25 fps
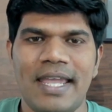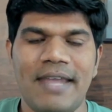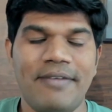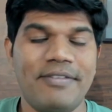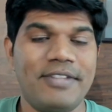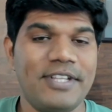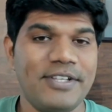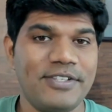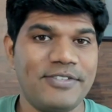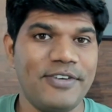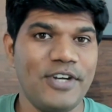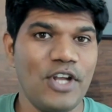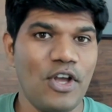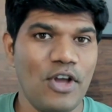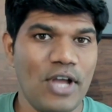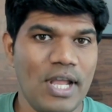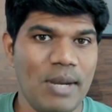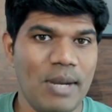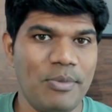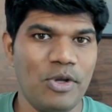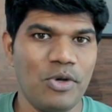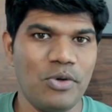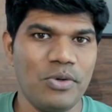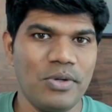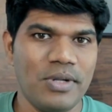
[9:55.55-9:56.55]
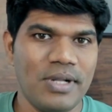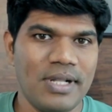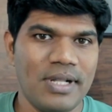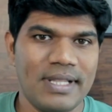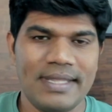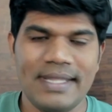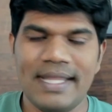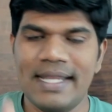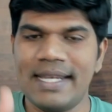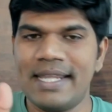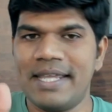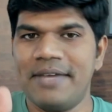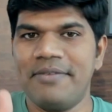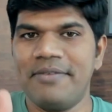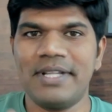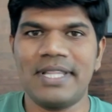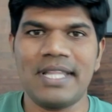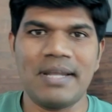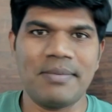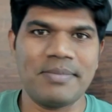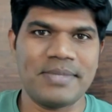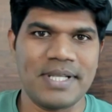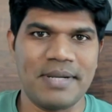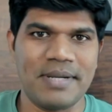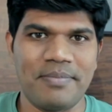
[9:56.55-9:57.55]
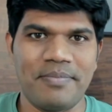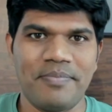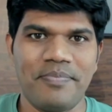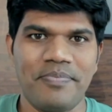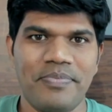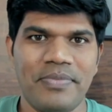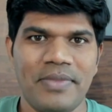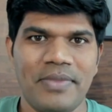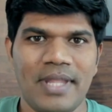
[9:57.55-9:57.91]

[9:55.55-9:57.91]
If this video helped you, then give a thumbs up.